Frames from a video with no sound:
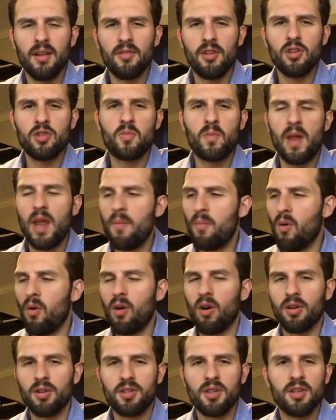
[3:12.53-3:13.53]
Those
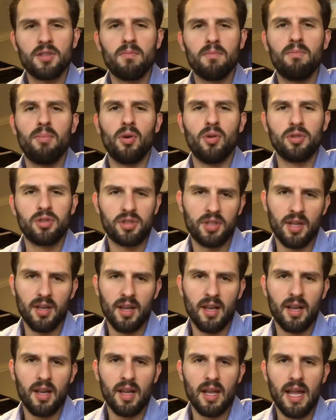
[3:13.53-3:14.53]
people are just
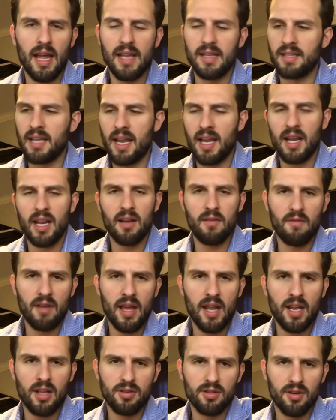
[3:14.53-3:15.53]
bullshitting and taking
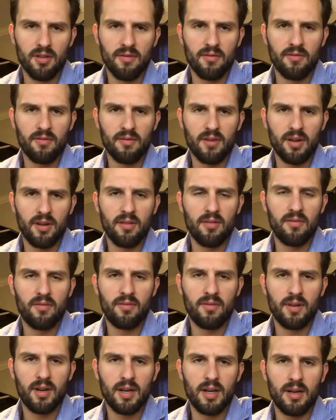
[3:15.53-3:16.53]
advantage of,
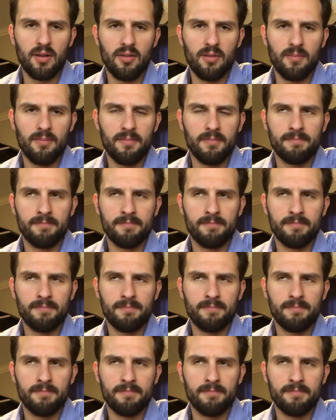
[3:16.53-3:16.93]
of uh,